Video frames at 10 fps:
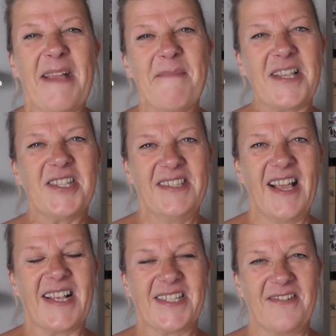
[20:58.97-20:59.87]
Imagine
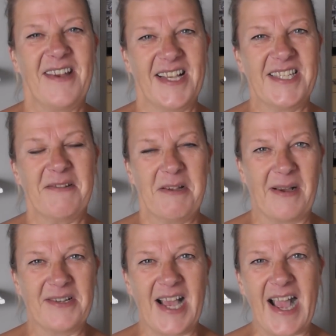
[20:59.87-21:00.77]
that. So next time you're
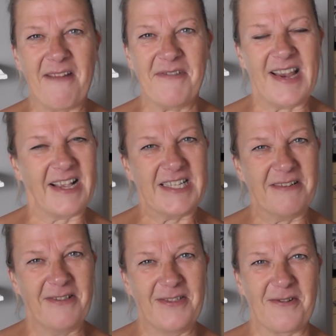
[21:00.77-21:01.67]
about to have a
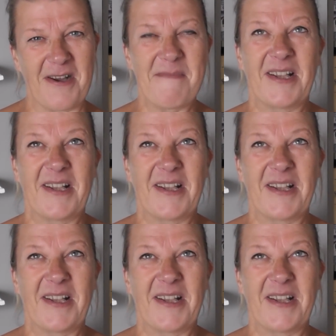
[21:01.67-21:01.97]
negative thought,